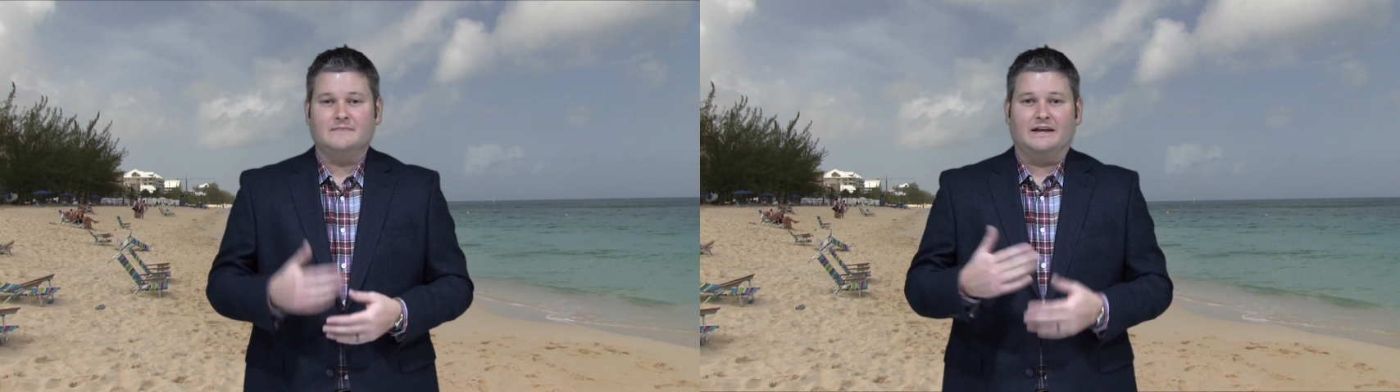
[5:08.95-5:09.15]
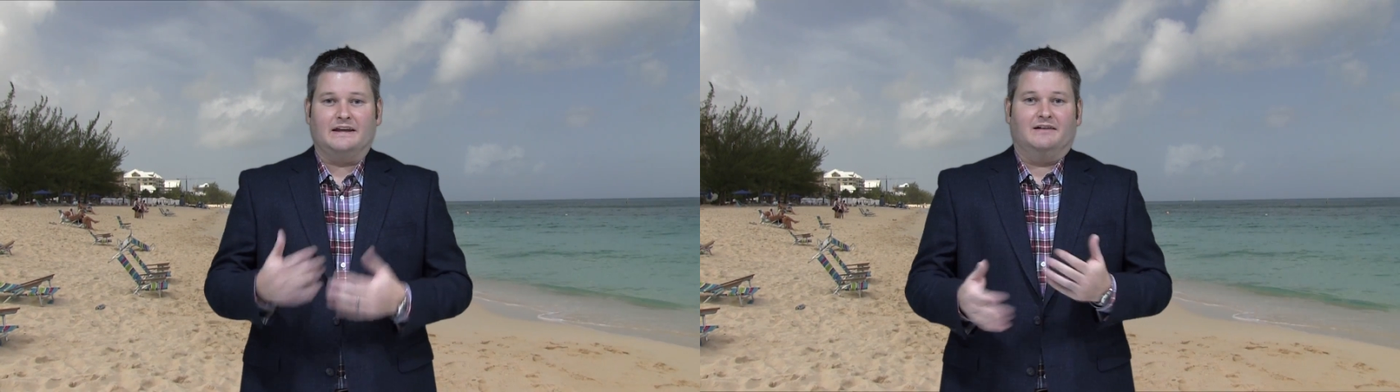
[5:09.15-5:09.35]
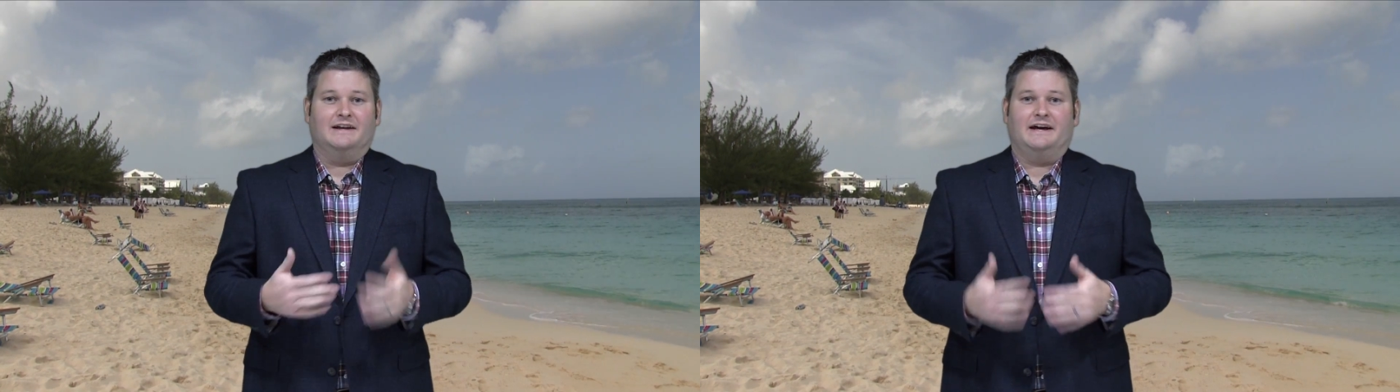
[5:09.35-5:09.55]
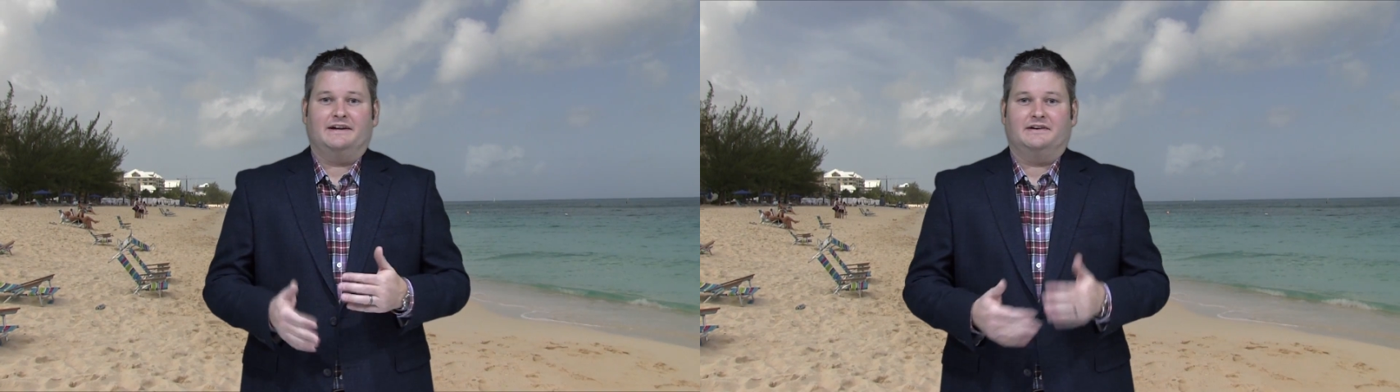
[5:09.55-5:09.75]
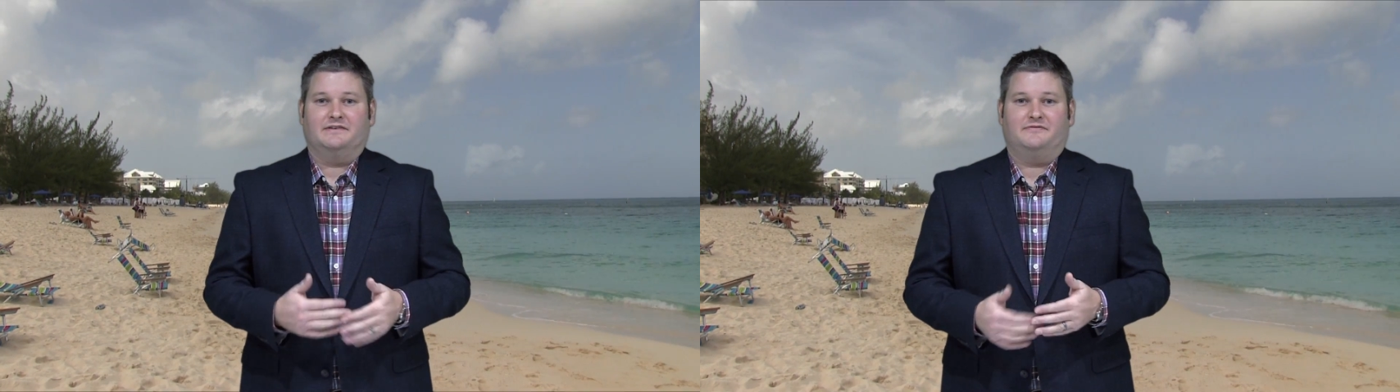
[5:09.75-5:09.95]
and they let
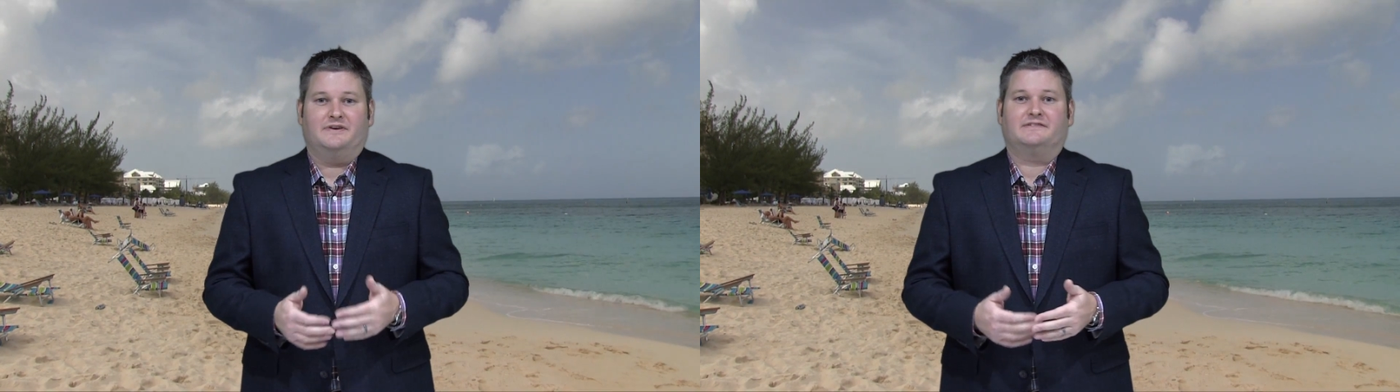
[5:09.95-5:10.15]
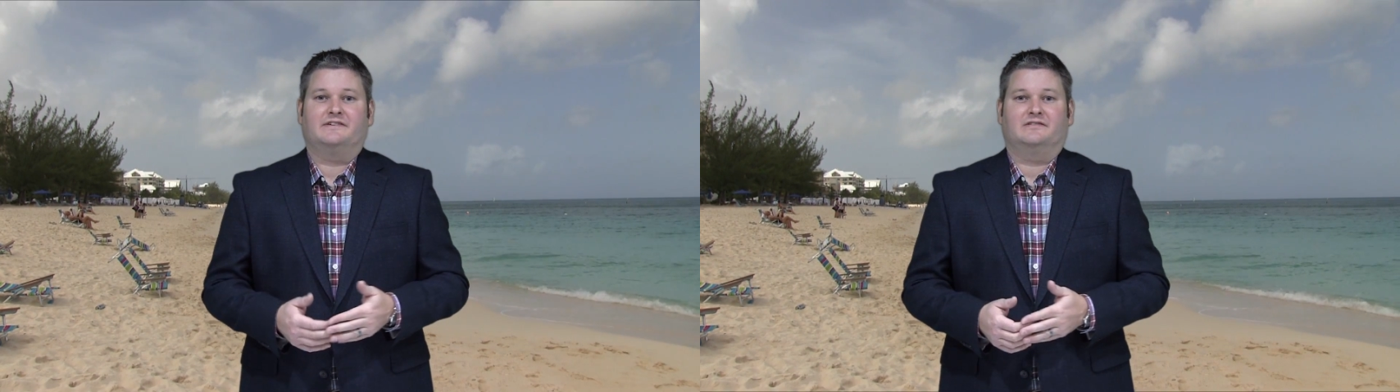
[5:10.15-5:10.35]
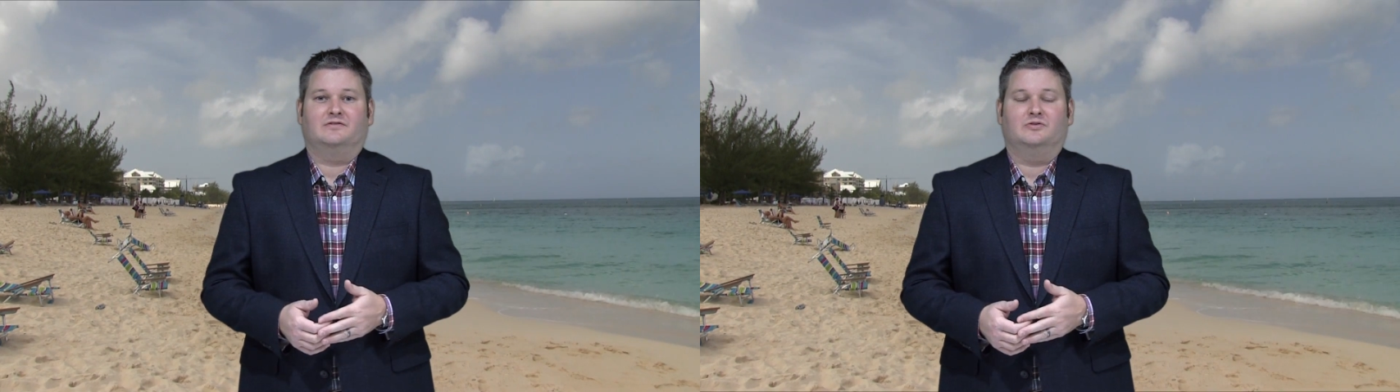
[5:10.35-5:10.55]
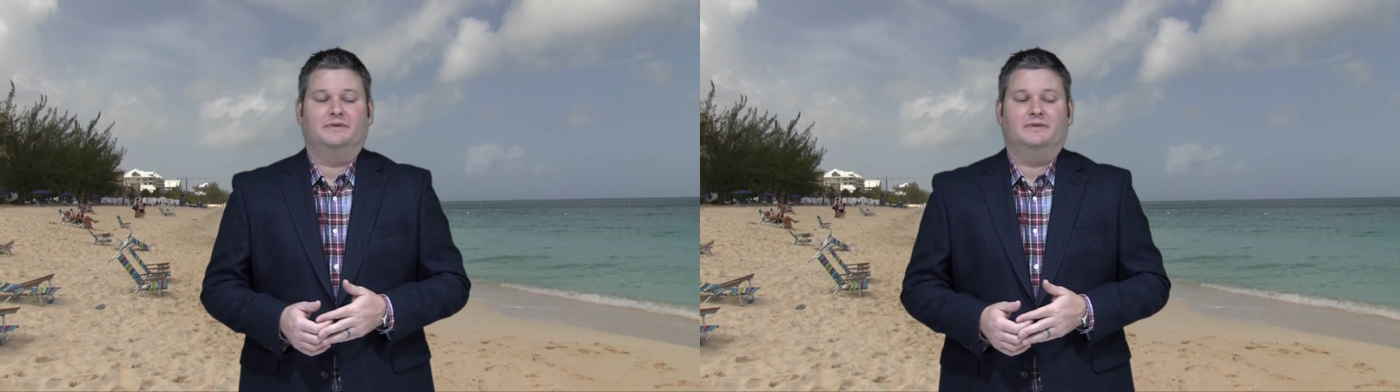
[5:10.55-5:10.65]
down their defenses a little